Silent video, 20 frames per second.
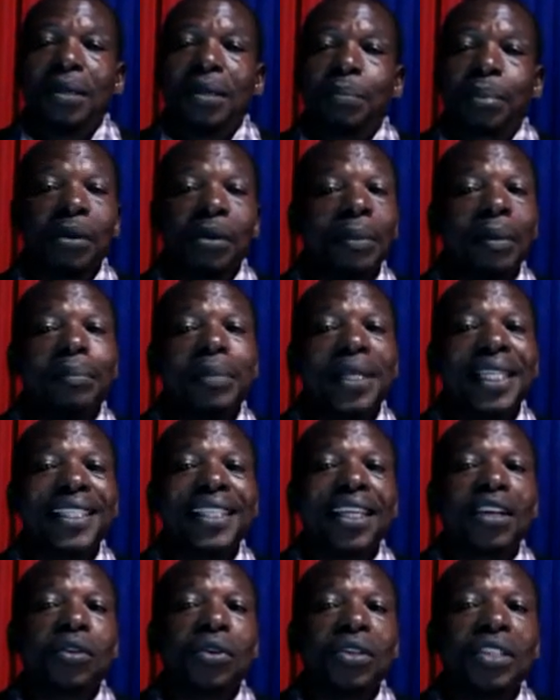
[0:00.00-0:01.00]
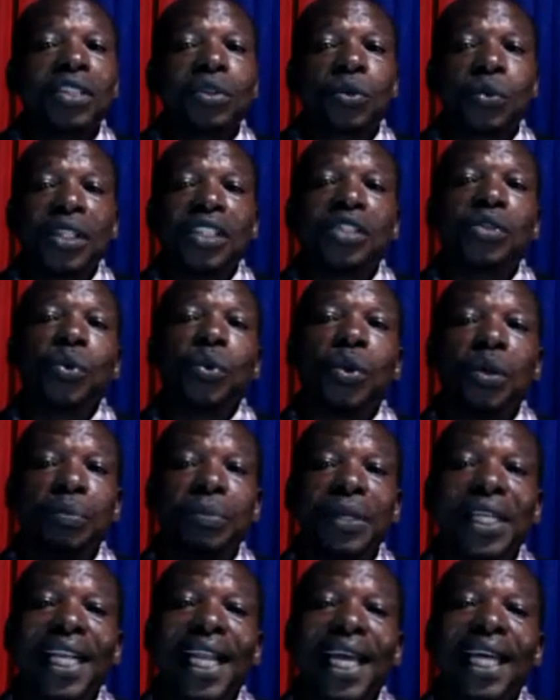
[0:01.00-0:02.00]
Probably the consequence will
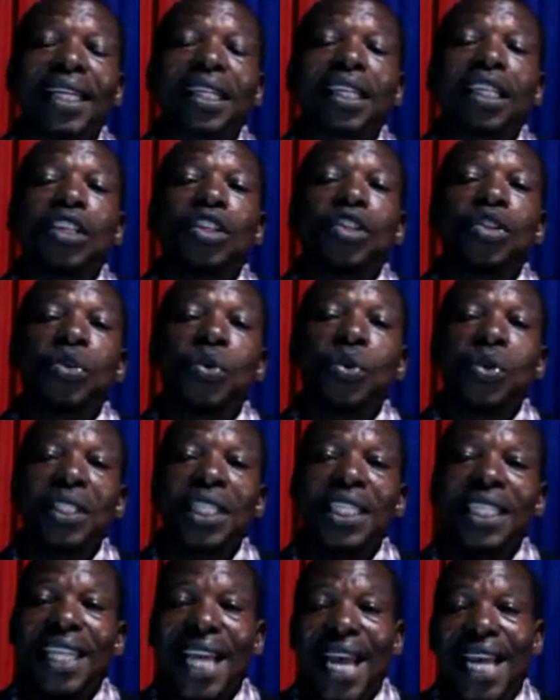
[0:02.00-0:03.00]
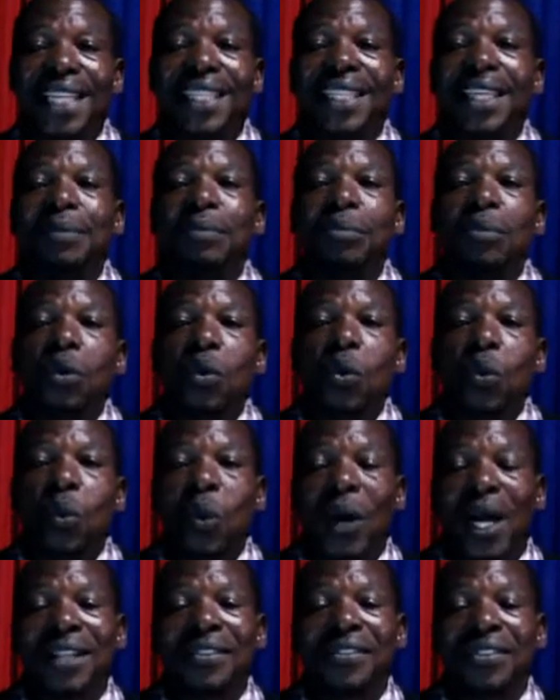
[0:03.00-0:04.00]
be like you deny them
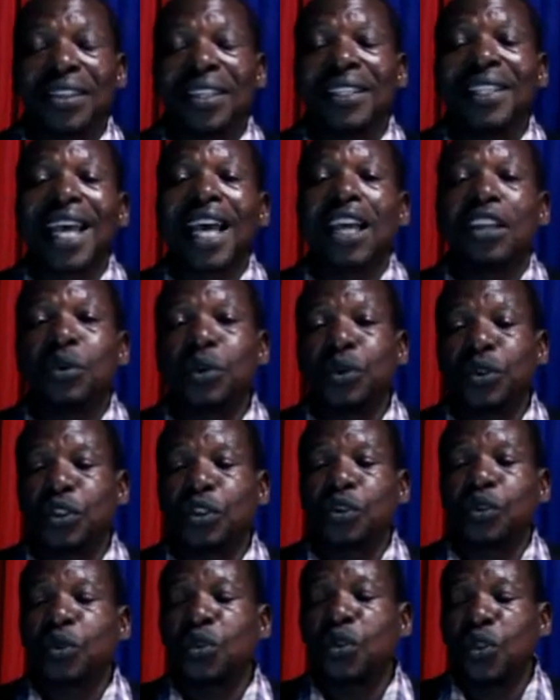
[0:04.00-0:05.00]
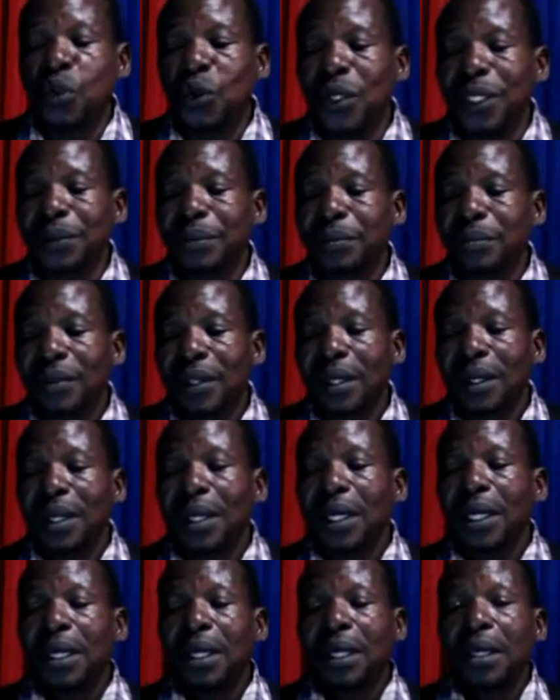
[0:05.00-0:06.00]
one thing they are used to doing.
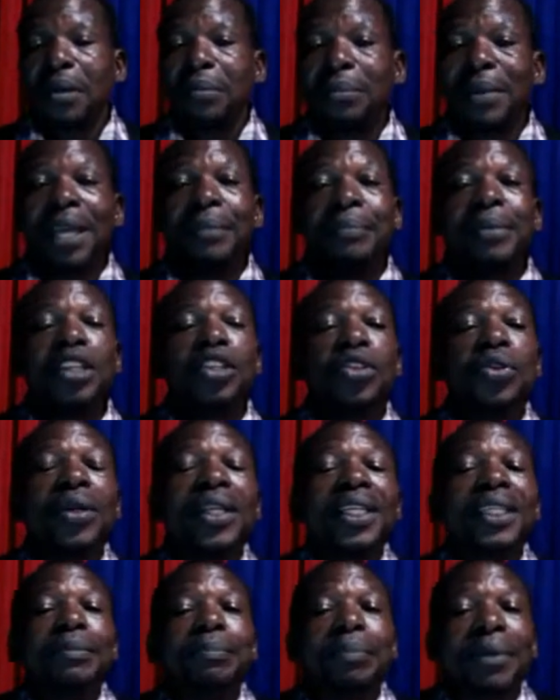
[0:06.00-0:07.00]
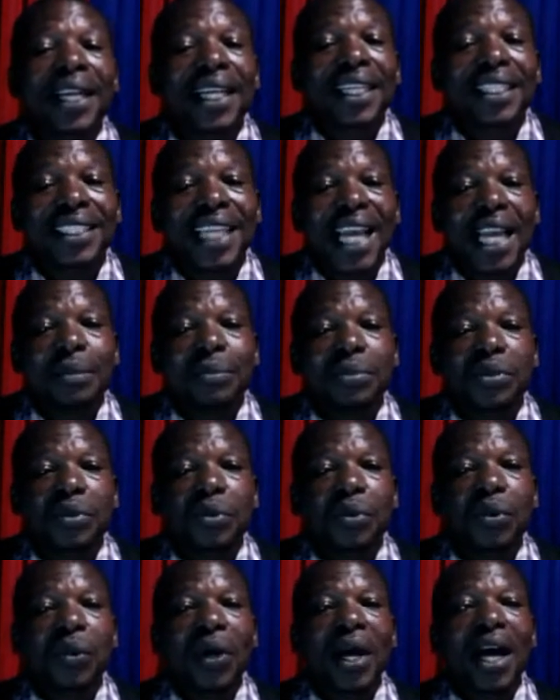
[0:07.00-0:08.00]
Maybe during break times
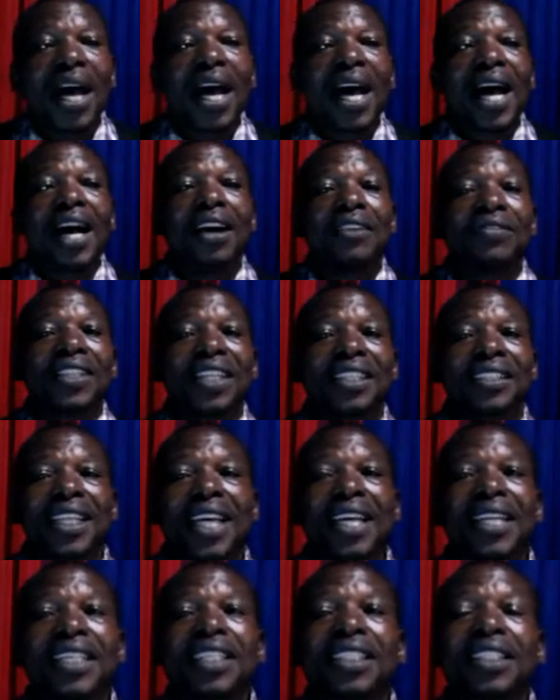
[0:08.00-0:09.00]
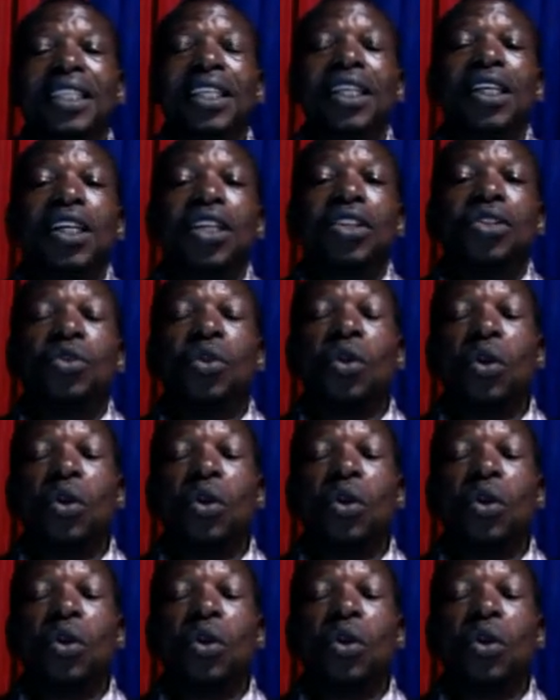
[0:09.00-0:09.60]
after studies, you